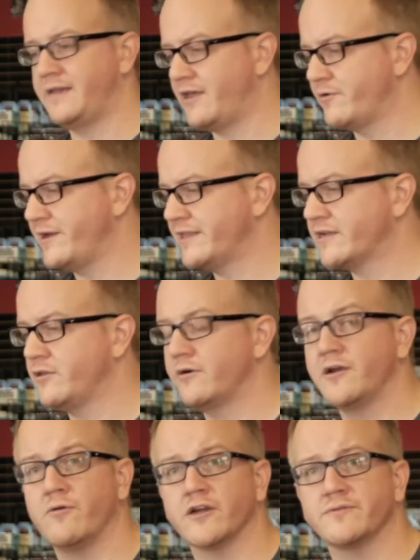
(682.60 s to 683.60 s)
Now, the way that
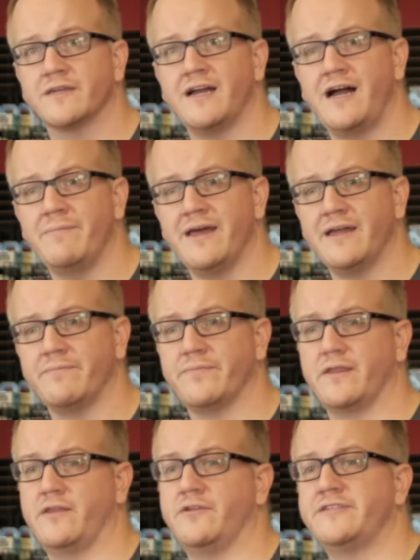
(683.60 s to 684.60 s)
glory works with combat,
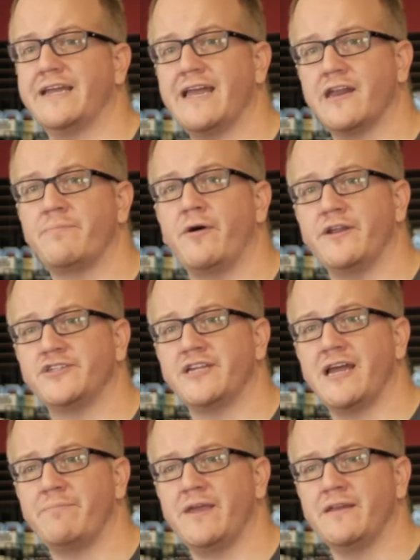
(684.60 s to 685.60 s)
you take out an opponent's
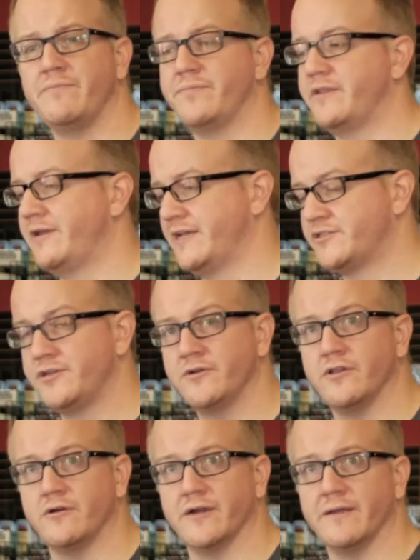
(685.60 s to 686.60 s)
champion, you get 2
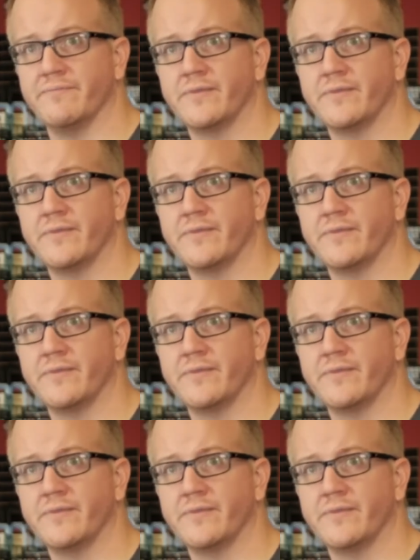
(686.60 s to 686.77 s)
glory.